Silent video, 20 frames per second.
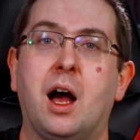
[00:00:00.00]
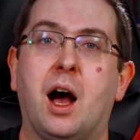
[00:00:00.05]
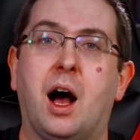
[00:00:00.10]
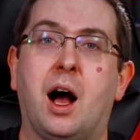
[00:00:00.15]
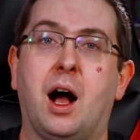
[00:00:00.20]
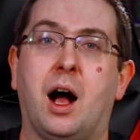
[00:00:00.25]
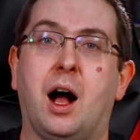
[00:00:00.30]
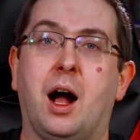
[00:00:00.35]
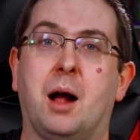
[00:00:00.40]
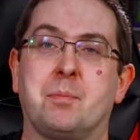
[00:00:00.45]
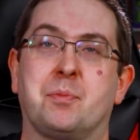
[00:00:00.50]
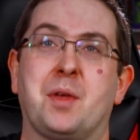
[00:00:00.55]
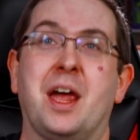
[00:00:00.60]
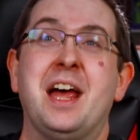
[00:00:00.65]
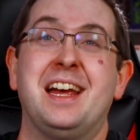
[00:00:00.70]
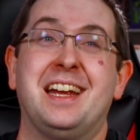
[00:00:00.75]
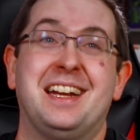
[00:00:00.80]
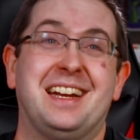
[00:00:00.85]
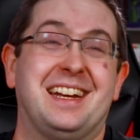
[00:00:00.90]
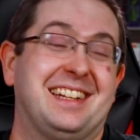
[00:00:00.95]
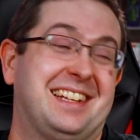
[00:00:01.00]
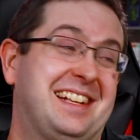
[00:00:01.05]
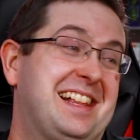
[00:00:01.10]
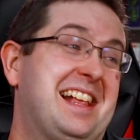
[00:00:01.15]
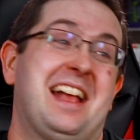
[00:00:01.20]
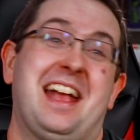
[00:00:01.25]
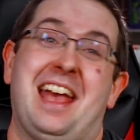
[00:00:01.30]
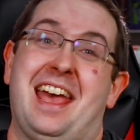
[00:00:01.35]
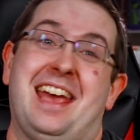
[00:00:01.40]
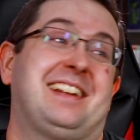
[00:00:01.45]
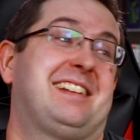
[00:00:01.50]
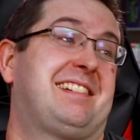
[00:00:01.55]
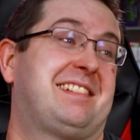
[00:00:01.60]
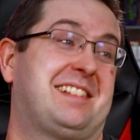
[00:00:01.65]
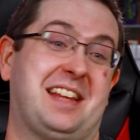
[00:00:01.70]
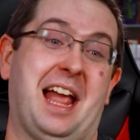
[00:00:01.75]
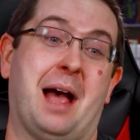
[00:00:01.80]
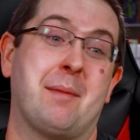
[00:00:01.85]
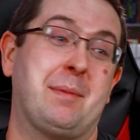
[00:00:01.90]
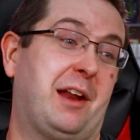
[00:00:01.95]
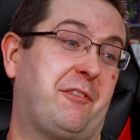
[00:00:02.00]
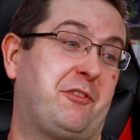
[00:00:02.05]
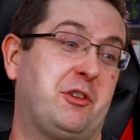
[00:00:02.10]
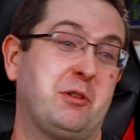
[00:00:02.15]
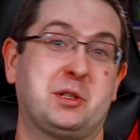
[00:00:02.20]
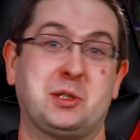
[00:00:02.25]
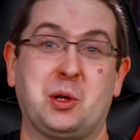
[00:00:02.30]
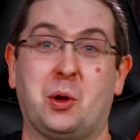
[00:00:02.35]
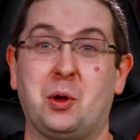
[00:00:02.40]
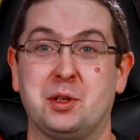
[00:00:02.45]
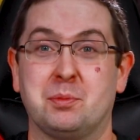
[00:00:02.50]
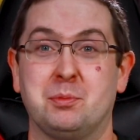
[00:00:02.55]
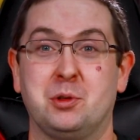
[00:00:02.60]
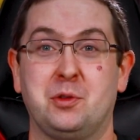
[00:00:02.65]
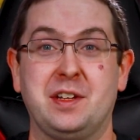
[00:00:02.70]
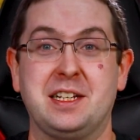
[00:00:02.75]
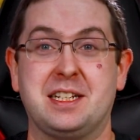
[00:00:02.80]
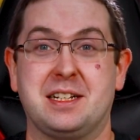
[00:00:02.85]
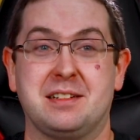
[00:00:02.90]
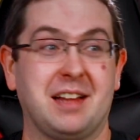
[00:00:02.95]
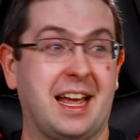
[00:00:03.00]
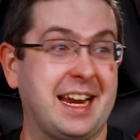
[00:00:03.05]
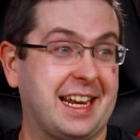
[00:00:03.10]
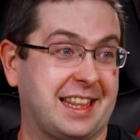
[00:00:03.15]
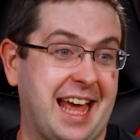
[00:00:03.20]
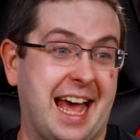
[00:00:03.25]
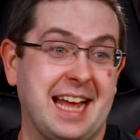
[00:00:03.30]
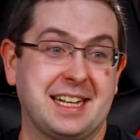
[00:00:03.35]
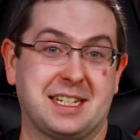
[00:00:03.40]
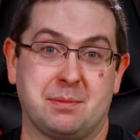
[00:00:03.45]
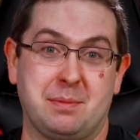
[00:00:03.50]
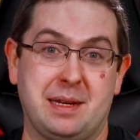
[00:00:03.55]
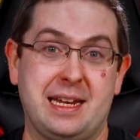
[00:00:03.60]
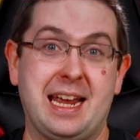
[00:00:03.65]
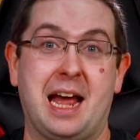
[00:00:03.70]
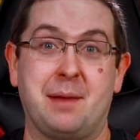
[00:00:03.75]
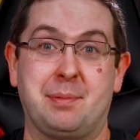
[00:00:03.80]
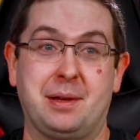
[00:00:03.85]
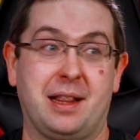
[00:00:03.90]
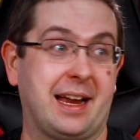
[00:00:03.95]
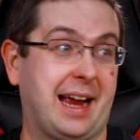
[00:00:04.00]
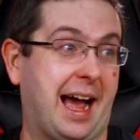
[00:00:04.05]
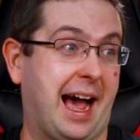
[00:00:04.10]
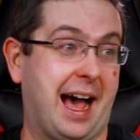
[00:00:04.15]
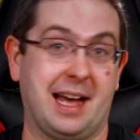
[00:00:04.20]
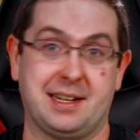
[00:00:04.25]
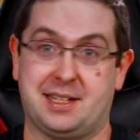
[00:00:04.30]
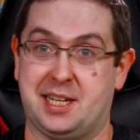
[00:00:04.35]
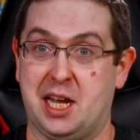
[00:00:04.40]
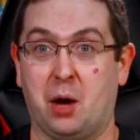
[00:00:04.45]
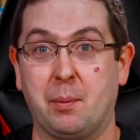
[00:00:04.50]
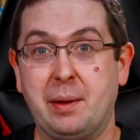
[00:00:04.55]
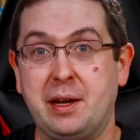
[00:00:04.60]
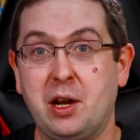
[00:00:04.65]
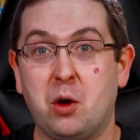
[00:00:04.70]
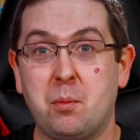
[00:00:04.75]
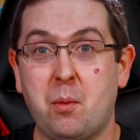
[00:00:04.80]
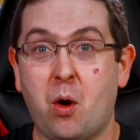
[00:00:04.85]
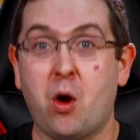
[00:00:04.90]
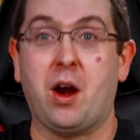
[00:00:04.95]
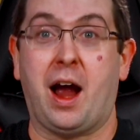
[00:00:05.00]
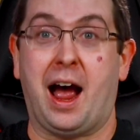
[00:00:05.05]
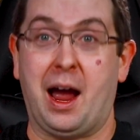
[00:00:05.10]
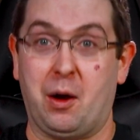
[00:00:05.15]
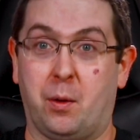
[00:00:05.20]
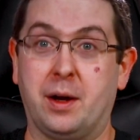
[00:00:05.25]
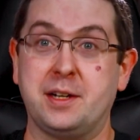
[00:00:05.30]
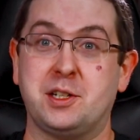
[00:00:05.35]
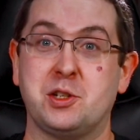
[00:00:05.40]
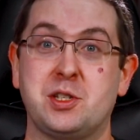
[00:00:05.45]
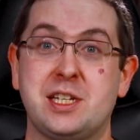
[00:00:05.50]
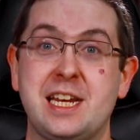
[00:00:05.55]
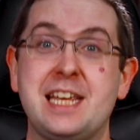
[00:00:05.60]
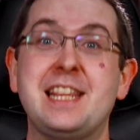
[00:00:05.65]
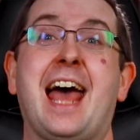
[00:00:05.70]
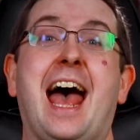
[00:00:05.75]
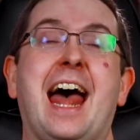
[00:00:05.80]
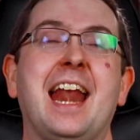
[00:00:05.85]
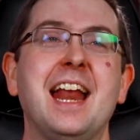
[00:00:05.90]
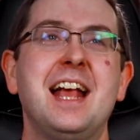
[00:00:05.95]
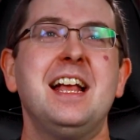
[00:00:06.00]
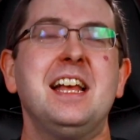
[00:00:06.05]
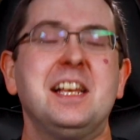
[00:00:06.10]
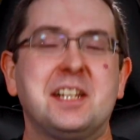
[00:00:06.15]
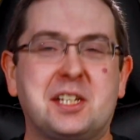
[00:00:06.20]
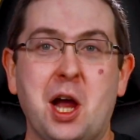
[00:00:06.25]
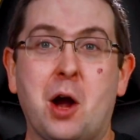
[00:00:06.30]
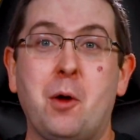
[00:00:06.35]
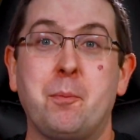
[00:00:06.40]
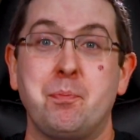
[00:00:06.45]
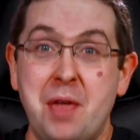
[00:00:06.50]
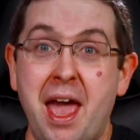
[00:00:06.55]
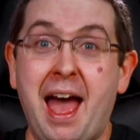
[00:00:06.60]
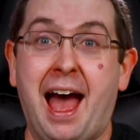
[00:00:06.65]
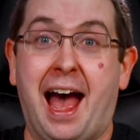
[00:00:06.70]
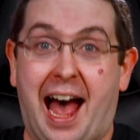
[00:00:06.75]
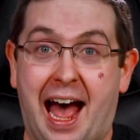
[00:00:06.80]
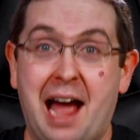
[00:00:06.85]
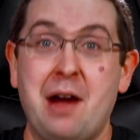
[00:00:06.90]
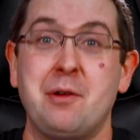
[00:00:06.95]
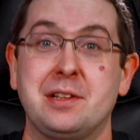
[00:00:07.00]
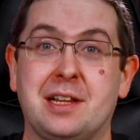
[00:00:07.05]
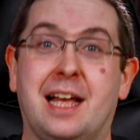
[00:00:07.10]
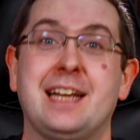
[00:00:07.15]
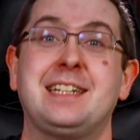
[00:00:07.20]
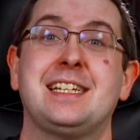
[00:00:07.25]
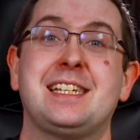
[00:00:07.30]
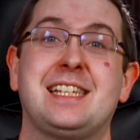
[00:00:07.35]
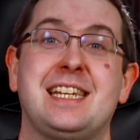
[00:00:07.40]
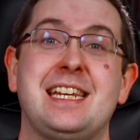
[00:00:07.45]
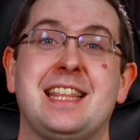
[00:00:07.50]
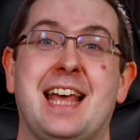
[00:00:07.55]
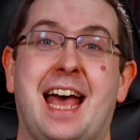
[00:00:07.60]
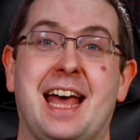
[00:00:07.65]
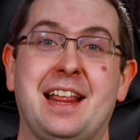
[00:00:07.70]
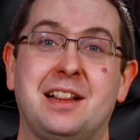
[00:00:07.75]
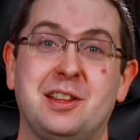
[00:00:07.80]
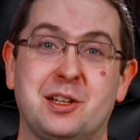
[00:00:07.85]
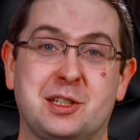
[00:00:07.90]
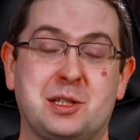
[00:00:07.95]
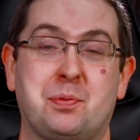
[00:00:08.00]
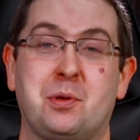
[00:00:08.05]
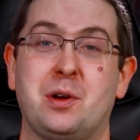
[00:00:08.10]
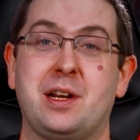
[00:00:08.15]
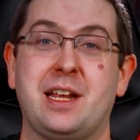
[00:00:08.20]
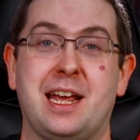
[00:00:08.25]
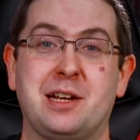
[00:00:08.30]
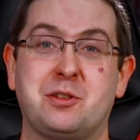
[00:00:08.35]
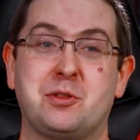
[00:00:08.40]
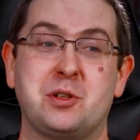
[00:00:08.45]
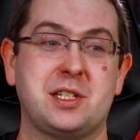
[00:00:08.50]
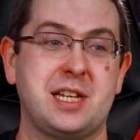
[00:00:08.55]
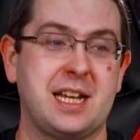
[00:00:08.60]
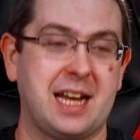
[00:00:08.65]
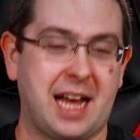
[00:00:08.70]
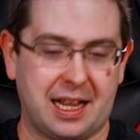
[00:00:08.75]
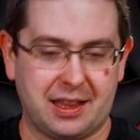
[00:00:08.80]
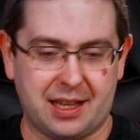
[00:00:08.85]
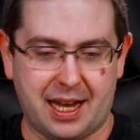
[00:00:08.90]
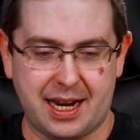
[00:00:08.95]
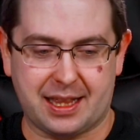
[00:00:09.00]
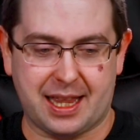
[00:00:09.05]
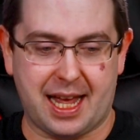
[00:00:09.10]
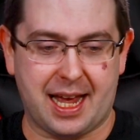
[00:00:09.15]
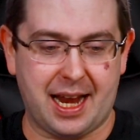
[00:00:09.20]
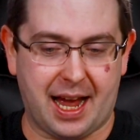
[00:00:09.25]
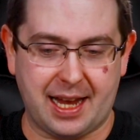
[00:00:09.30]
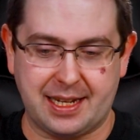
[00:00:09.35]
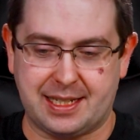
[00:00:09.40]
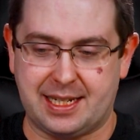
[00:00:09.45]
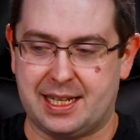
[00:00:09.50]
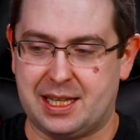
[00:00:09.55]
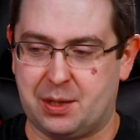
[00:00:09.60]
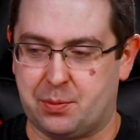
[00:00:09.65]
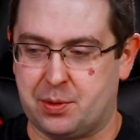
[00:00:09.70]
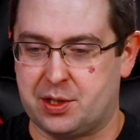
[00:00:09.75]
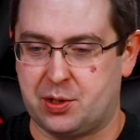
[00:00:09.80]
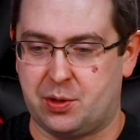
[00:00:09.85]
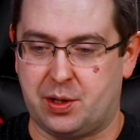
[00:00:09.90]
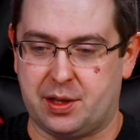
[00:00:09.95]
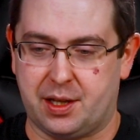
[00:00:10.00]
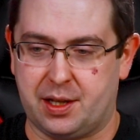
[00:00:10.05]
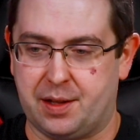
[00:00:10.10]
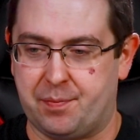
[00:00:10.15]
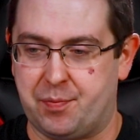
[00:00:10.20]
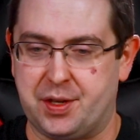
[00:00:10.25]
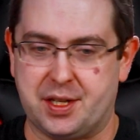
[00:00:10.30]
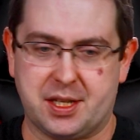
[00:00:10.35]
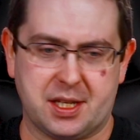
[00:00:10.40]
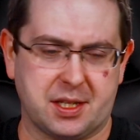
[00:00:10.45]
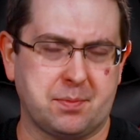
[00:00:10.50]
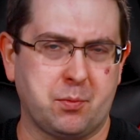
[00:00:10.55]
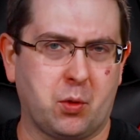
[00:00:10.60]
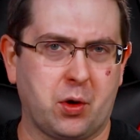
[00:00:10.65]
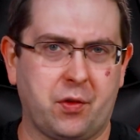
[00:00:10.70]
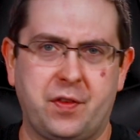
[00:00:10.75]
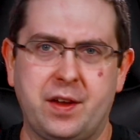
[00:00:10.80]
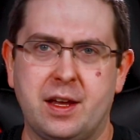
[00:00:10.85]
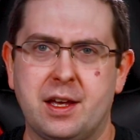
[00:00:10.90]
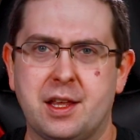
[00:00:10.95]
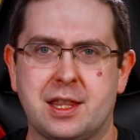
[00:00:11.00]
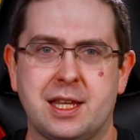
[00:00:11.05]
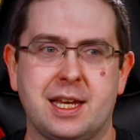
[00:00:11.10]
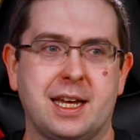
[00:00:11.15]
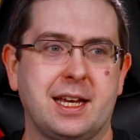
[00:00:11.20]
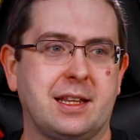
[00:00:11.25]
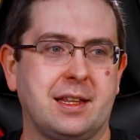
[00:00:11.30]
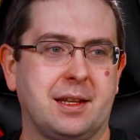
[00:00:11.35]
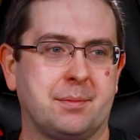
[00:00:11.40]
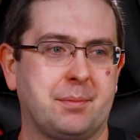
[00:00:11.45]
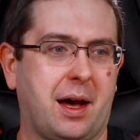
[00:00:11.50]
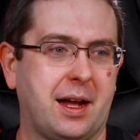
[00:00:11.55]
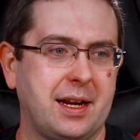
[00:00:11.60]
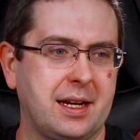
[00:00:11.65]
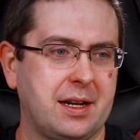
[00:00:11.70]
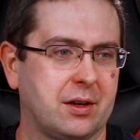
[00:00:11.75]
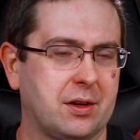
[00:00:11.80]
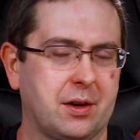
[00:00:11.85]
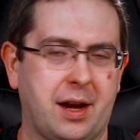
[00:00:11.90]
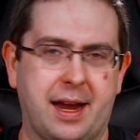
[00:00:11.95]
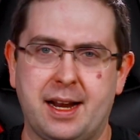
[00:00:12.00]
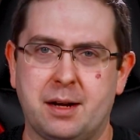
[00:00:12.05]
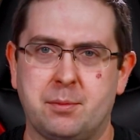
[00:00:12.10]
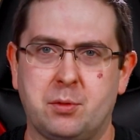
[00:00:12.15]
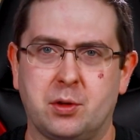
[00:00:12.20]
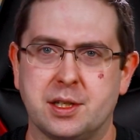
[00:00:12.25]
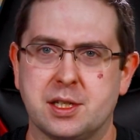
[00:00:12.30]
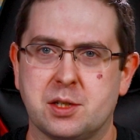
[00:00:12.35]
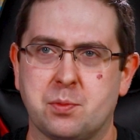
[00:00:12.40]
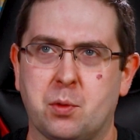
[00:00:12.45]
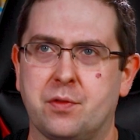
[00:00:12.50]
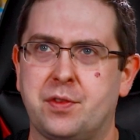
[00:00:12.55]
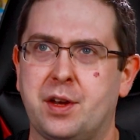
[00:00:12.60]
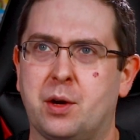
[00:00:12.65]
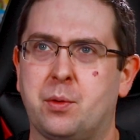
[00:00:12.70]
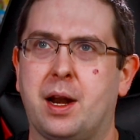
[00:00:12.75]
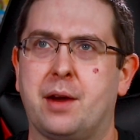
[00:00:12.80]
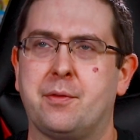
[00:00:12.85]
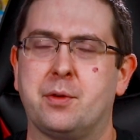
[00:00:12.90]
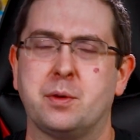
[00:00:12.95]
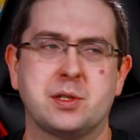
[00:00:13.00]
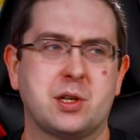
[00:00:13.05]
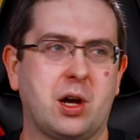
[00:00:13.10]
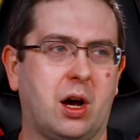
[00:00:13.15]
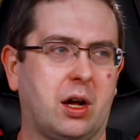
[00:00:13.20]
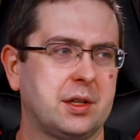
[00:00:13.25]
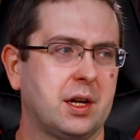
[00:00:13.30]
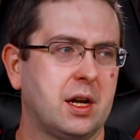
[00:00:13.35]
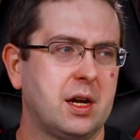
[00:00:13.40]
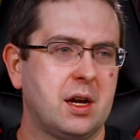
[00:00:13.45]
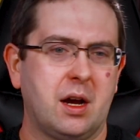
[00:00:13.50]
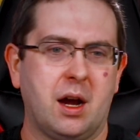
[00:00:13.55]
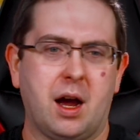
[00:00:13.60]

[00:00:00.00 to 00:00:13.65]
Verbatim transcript: Um, and I mean, if you sold a movie like that to me, I'd be like, ah, tell me no more. I want to see that. So yeah, I would like to see that. It looks pretty interesting. I like that idea that we're doing the, the dysmorphia thing, the body or animal dysmorphia, whatever it was called.